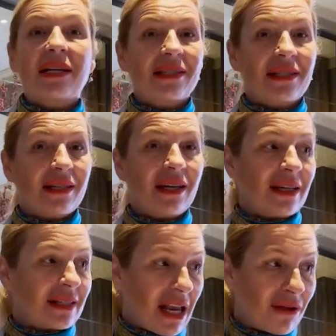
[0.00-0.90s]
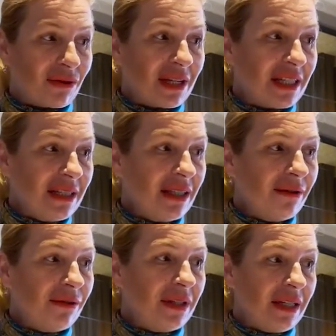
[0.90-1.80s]
the savouries in
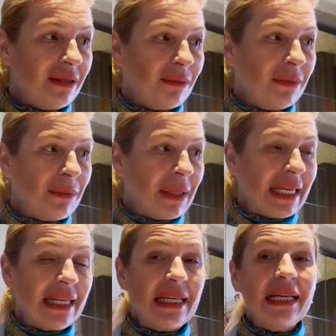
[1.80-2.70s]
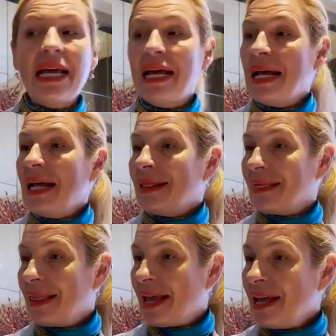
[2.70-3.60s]
the beginning.
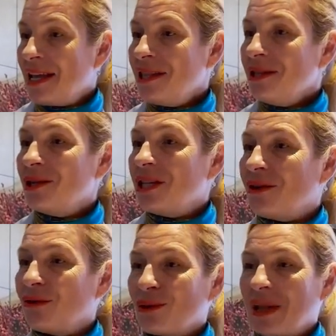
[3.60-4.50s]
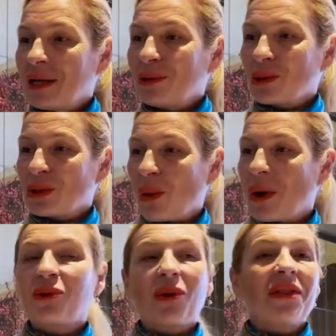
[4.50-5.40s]
Then, if you'd like to
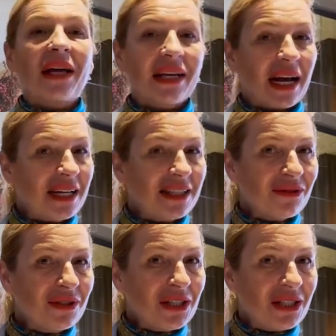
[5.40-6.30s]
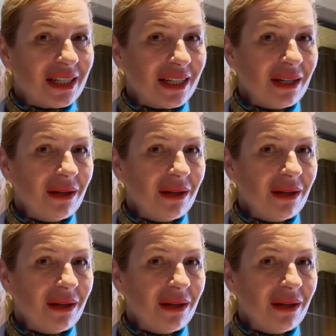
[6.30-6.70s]
swap to another kind of the tea,